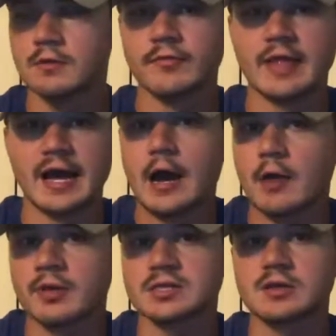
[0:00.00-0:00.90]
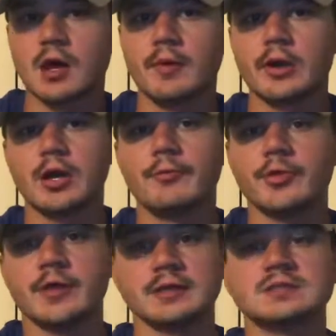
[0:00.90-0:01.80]
Now, I'm going to talk about a couple
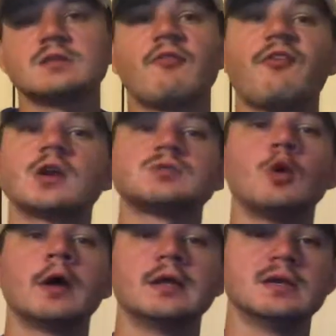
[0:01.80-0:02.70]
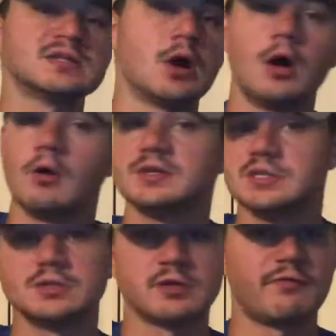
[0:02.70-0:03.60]
things. The first one is always
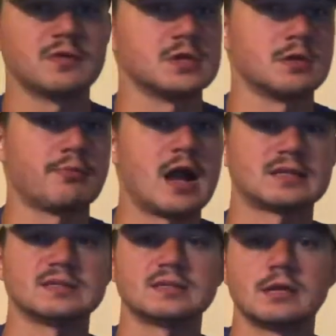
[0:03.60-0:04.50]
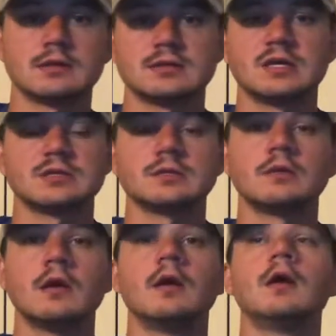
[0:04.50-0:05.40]
use your feet in the practice session.
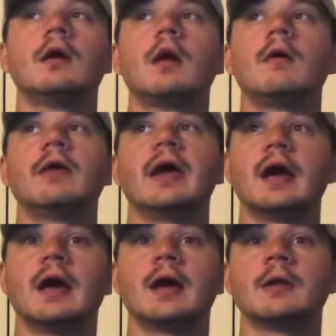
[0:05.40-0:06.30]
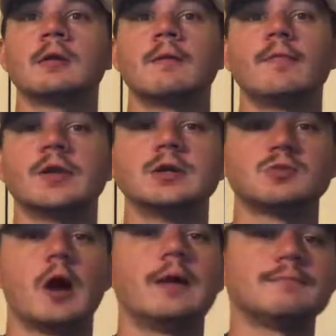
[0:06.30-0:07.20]
And here's why.